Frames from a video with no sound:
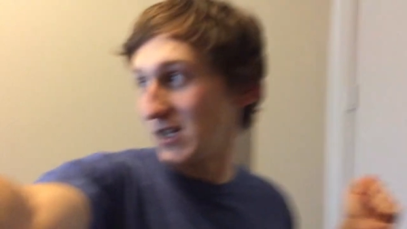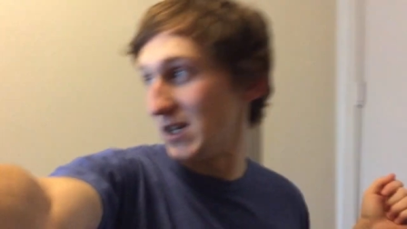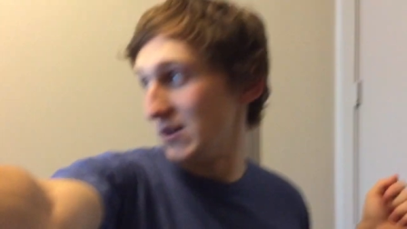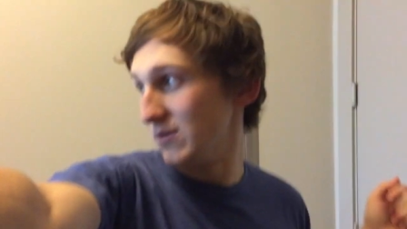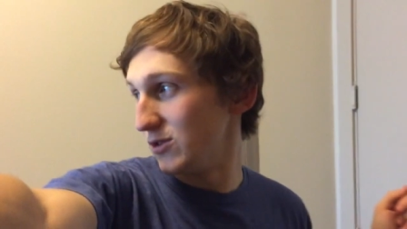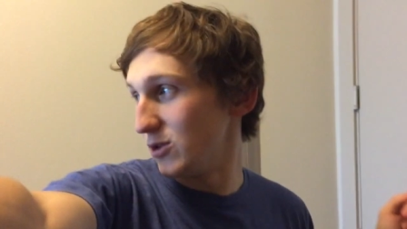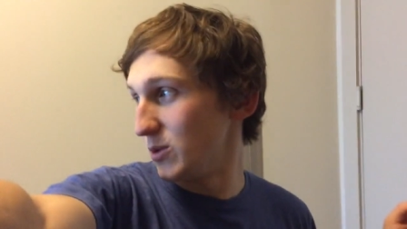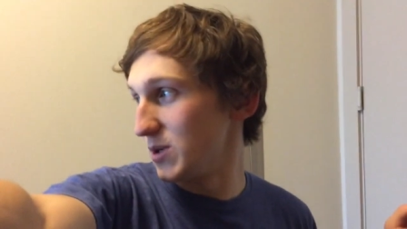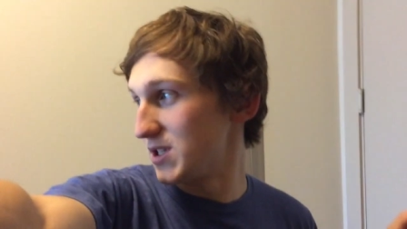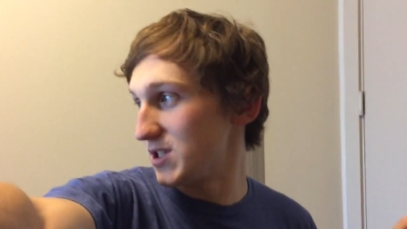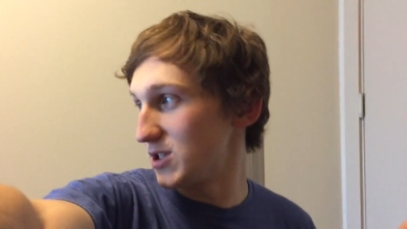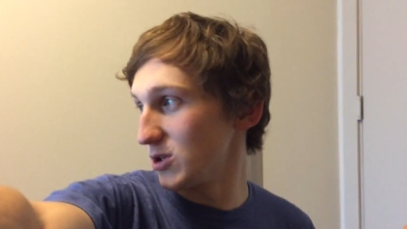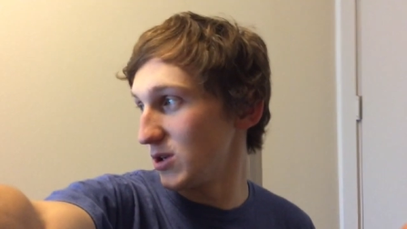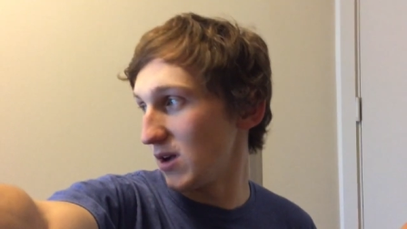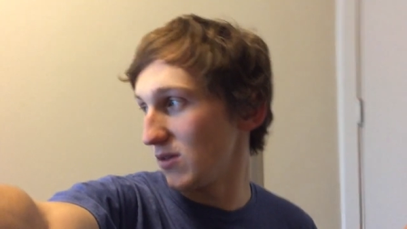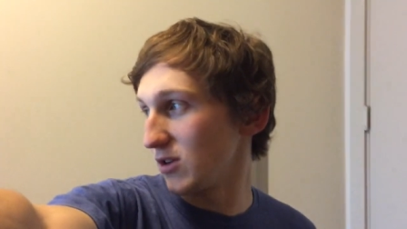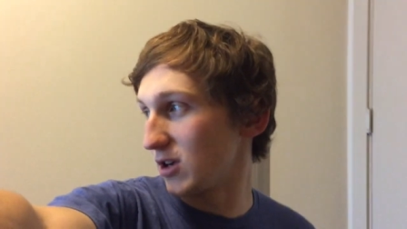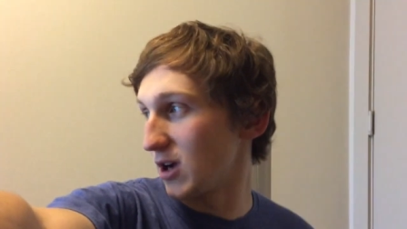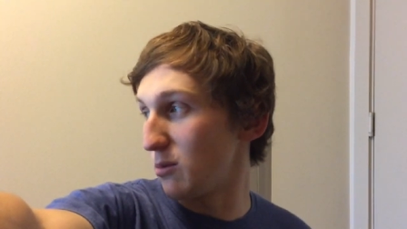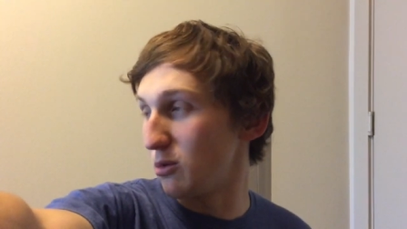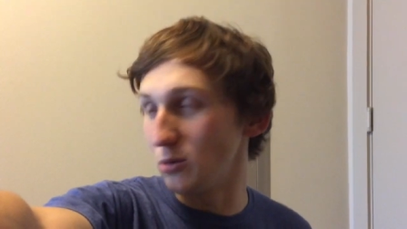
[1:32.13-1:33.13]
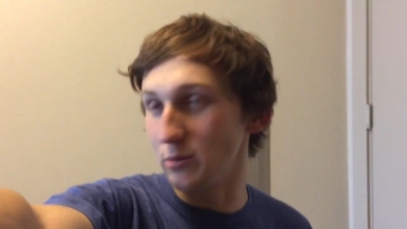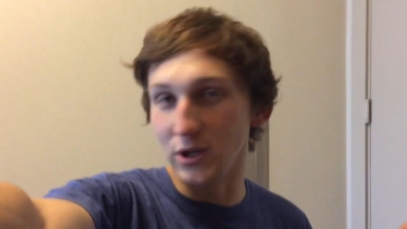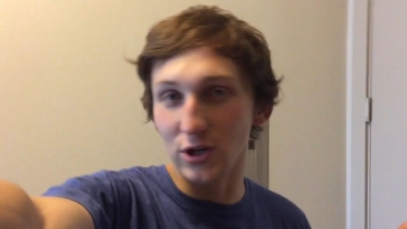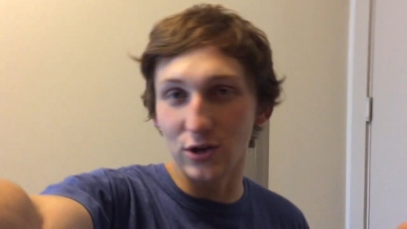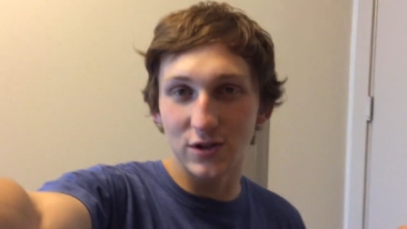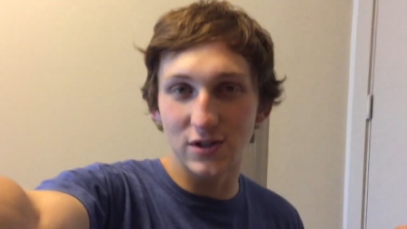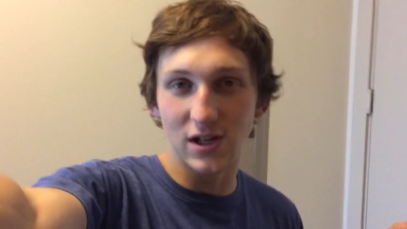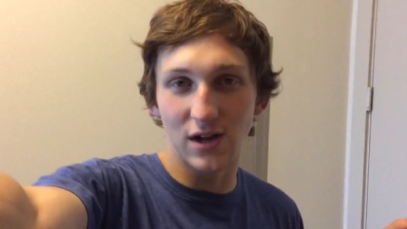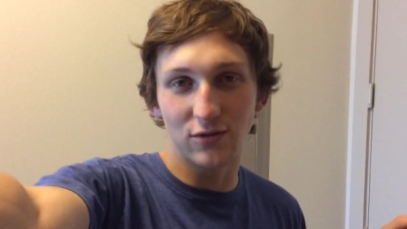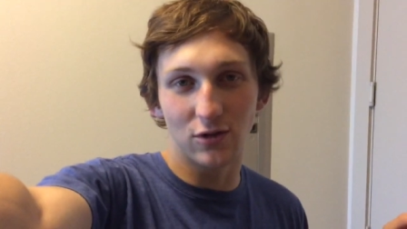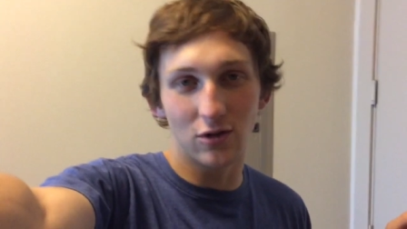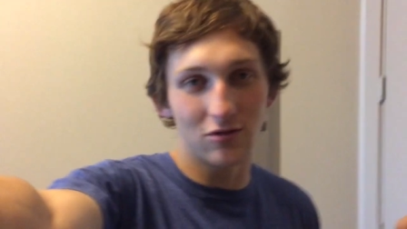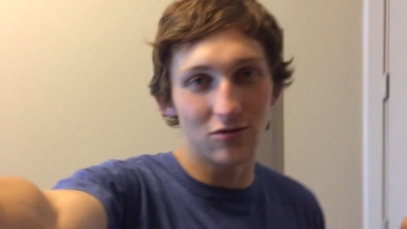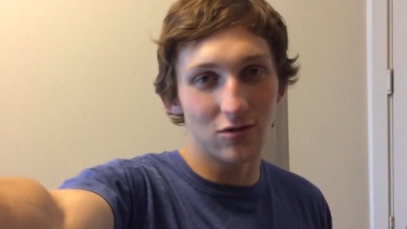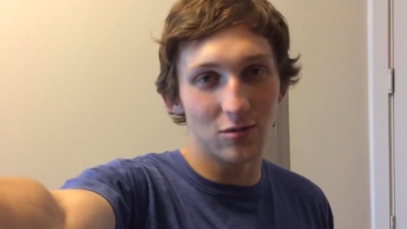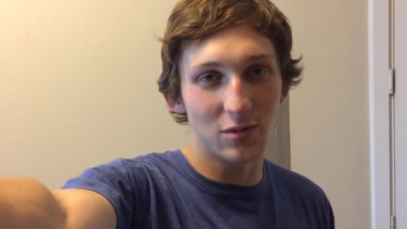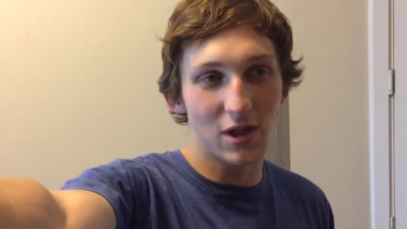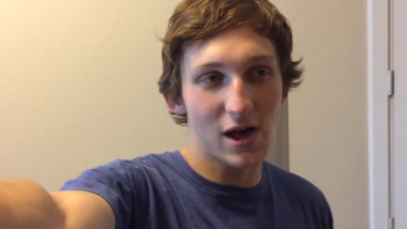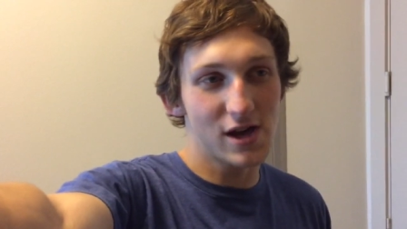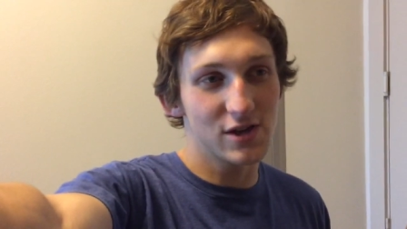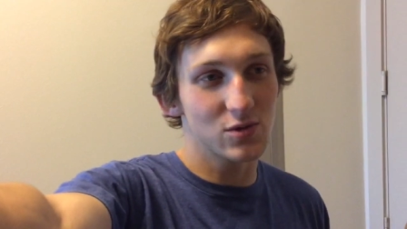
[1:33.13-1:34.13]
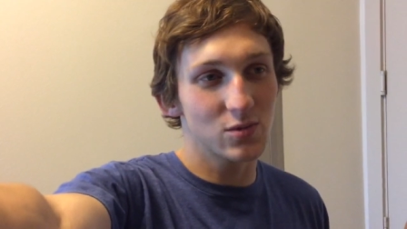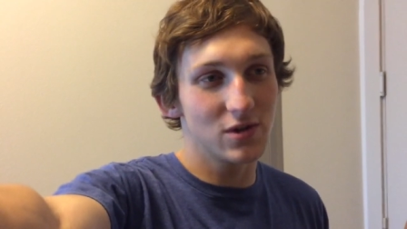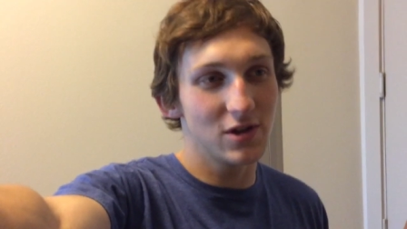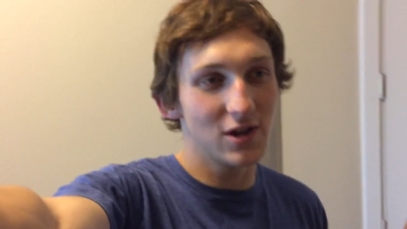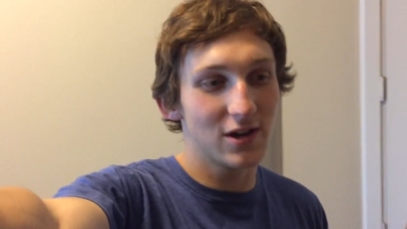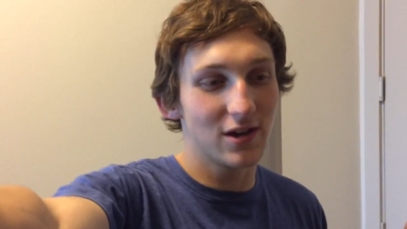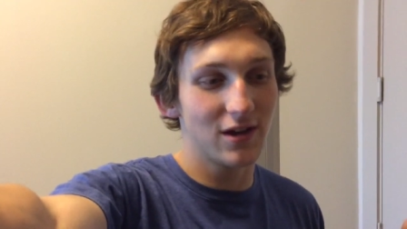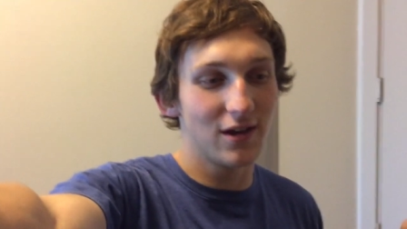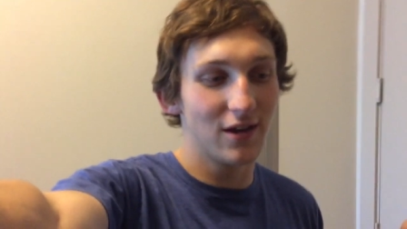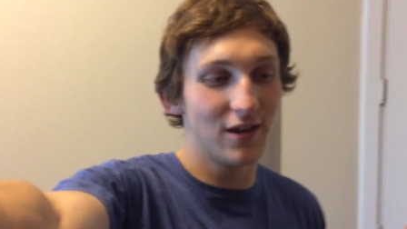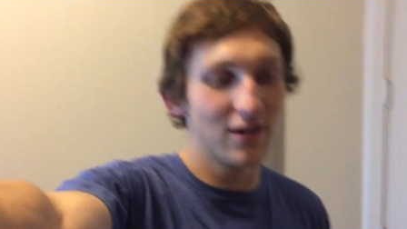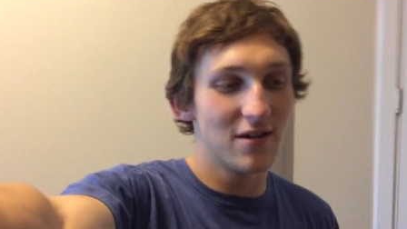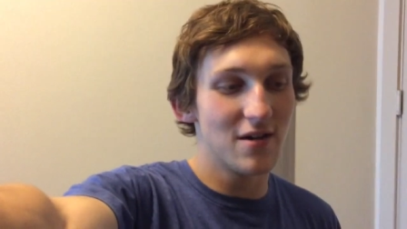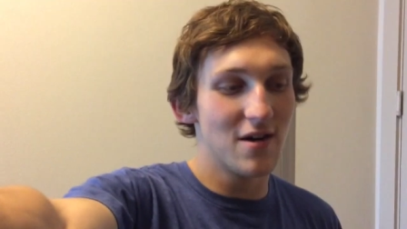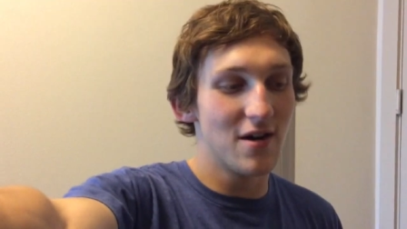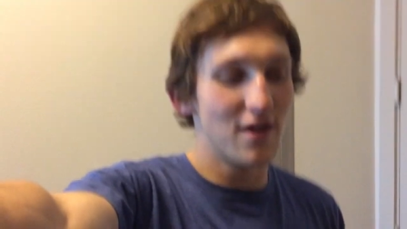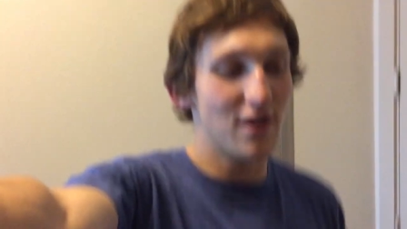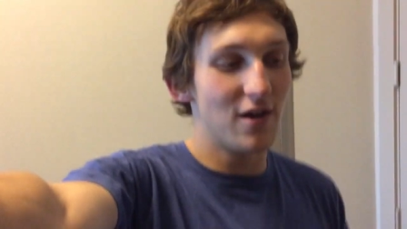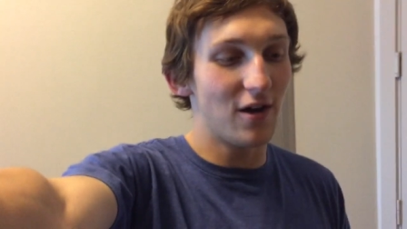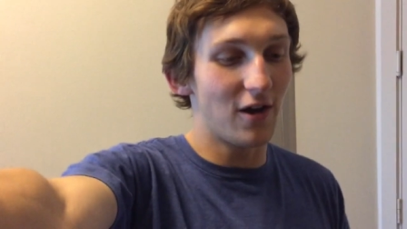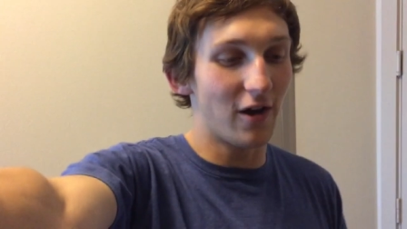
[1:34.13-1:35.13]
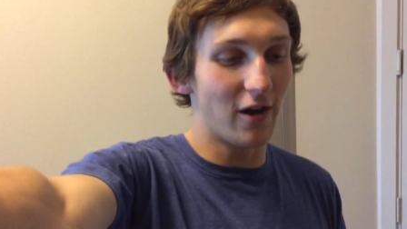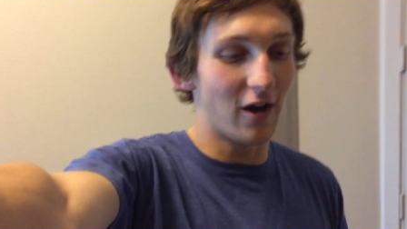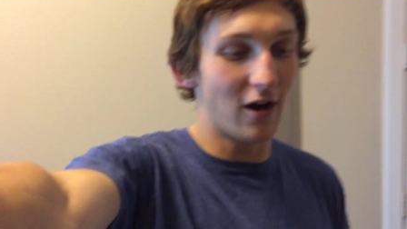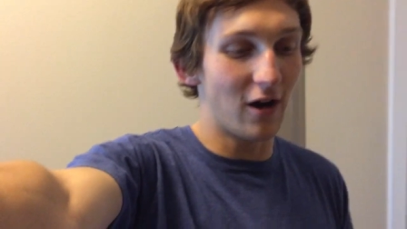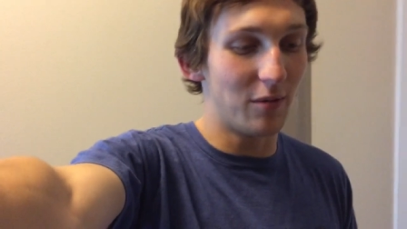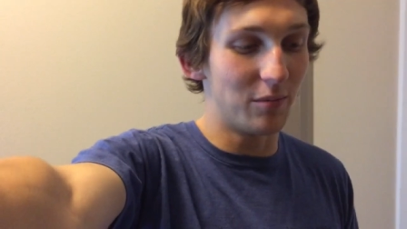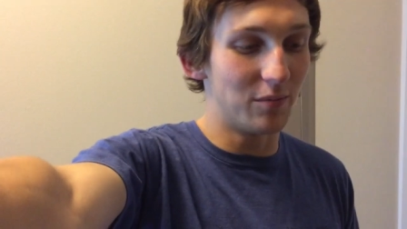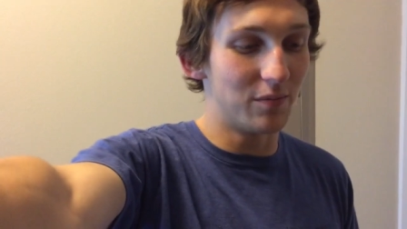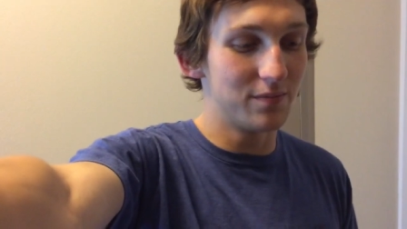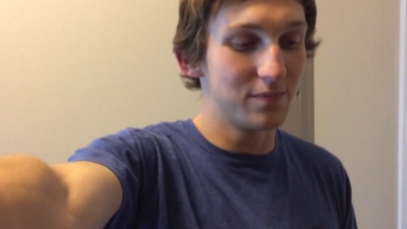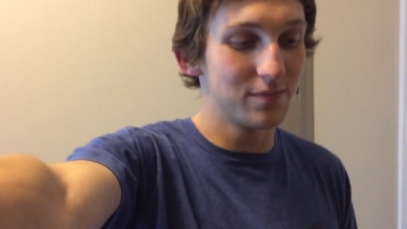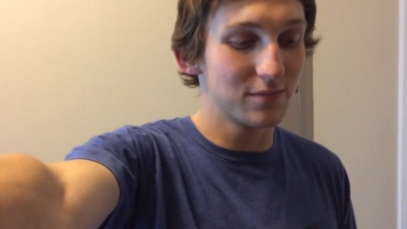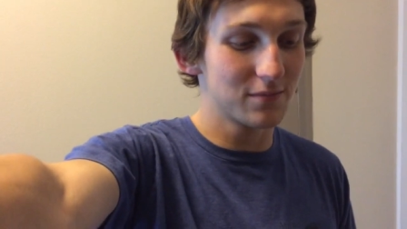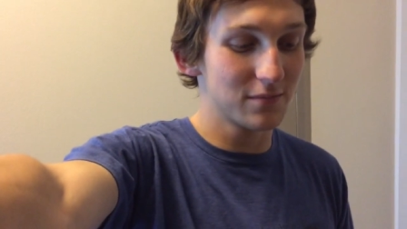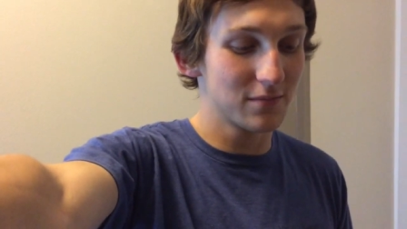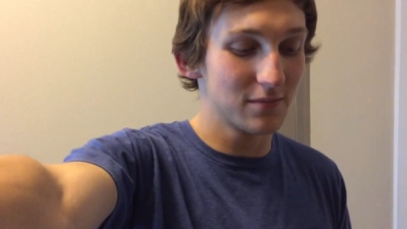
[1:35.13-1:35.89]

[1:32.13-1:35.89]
even though we still have a couple meals left over from last week. But